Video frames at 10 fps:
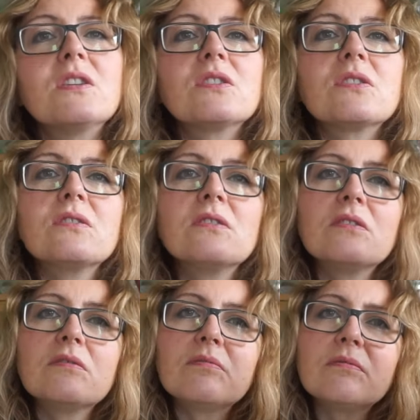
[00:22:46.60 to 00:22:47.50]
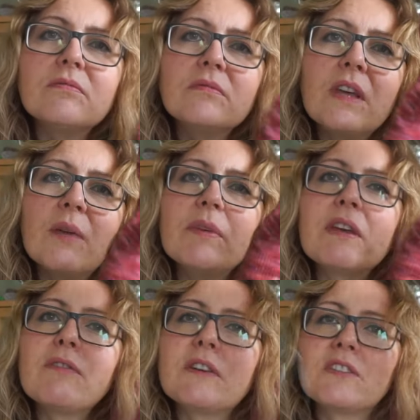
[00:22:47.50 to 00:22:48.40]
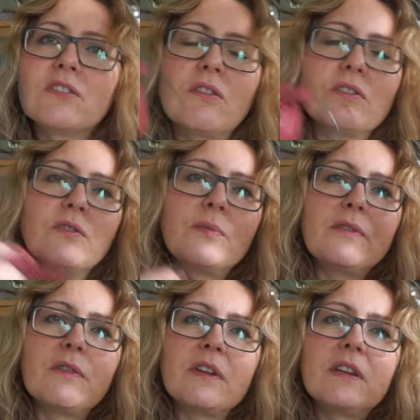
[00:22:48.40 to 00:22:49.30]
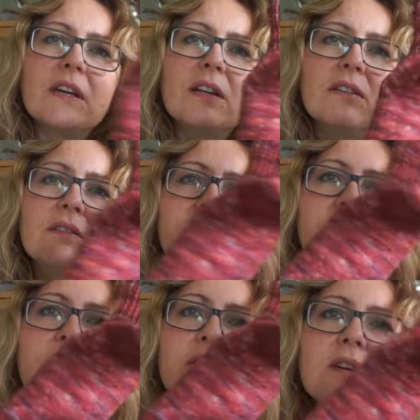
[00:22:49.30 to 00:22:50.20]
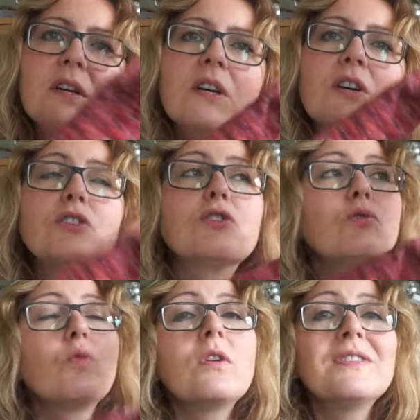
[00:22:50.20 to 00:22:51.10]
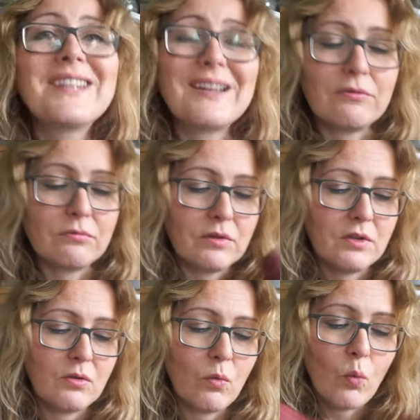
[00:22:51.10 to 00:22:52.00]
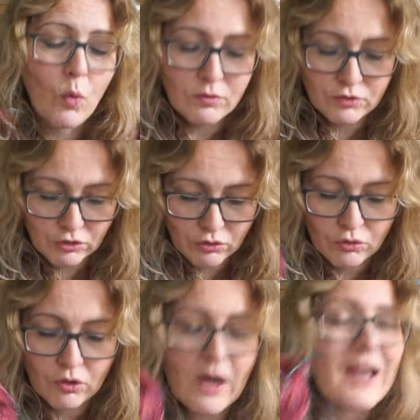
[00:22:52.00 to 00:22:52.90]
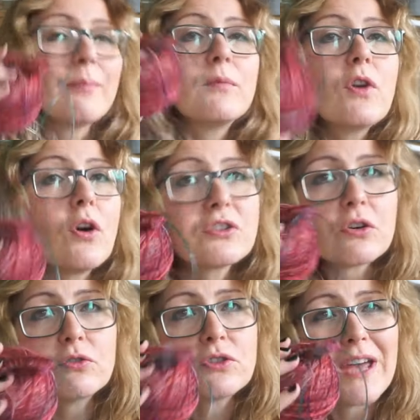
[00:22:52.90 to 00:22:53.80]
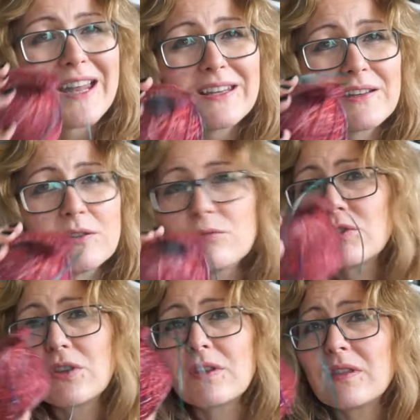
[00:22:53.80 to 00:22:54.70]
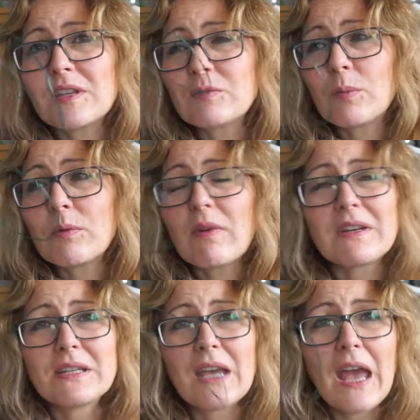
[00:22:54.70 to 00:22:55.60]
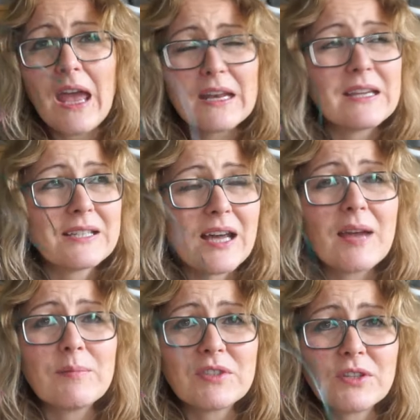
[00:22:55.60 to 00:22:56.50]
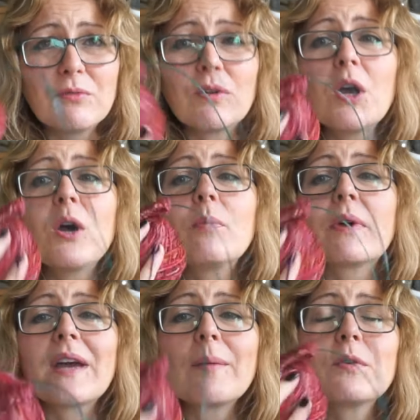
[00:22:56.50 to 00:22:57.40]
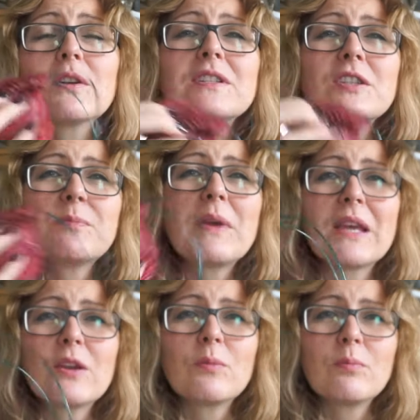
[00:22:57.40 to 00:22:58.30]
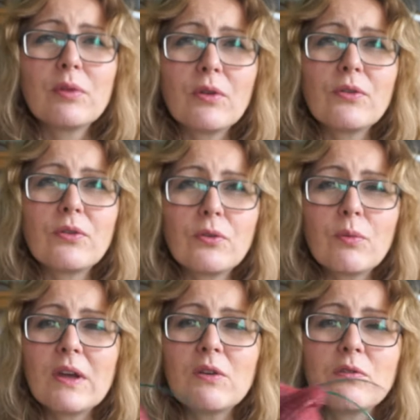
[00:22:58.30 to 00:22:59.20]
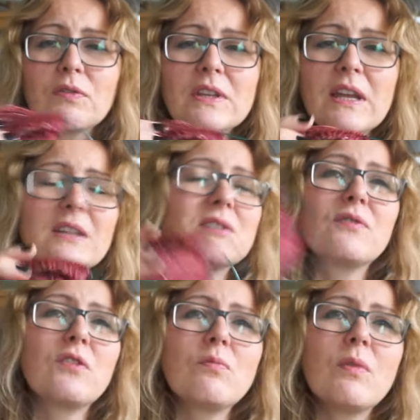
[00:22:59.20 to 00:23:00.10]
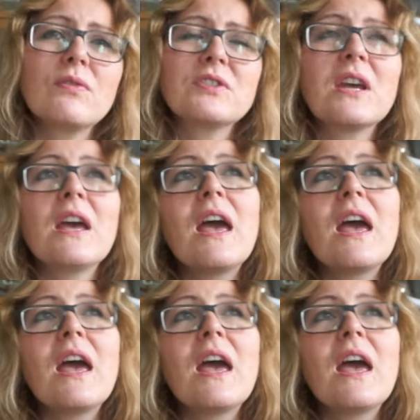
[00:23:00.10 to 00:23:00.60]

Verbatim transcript: So, yeah, B F L socks. It's B F L and nylon. So one down, one to go. I am not under any illusion that this will be ready anytime soon, but I am going to just pick it up and plod through it over the next few months.